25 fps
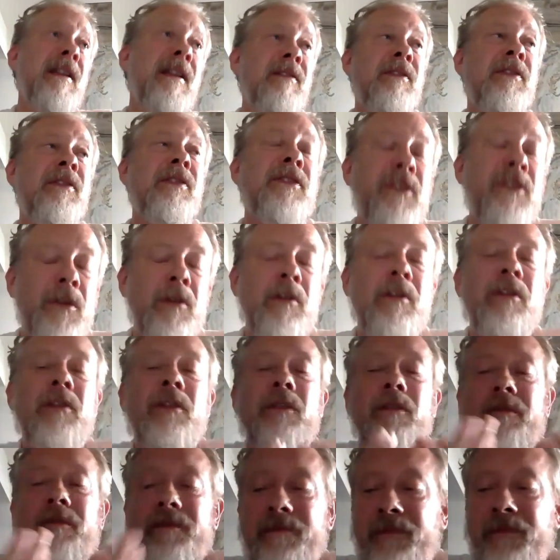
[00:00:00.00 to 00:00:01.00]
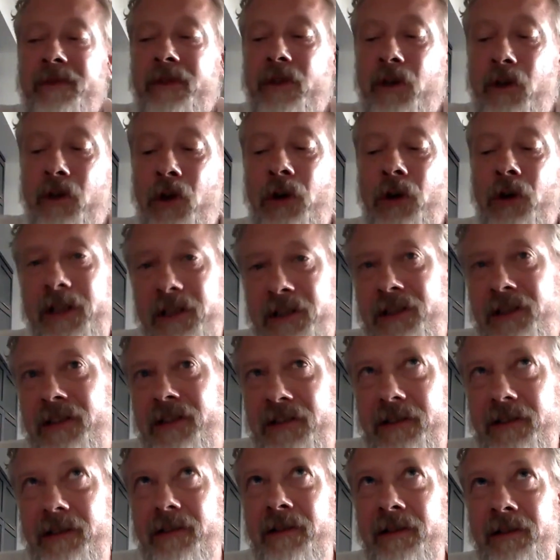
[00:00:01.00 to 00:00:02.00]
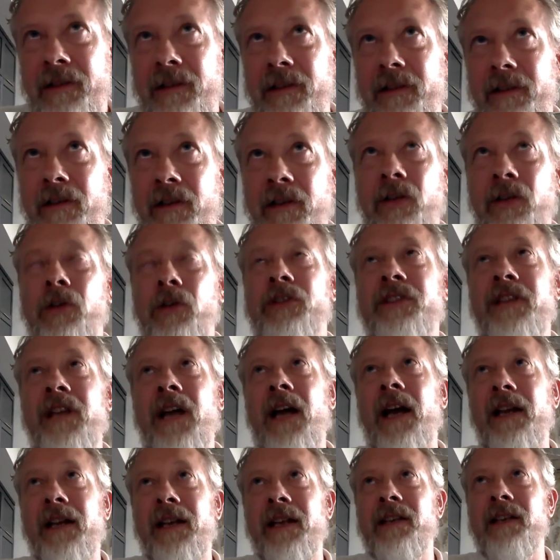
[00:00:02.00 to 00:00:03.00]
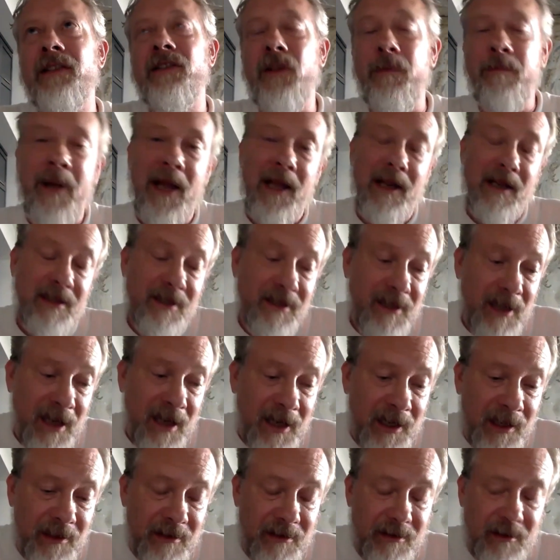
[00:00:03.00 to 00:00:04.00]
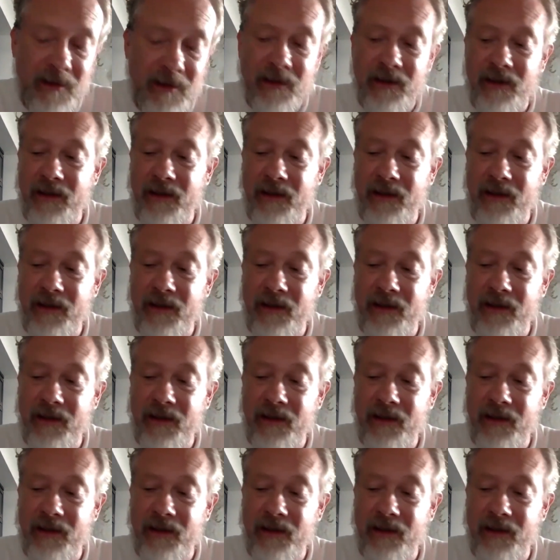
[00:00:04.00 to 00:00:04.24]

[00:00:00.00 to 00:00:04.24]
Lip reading: The good side is the Palestine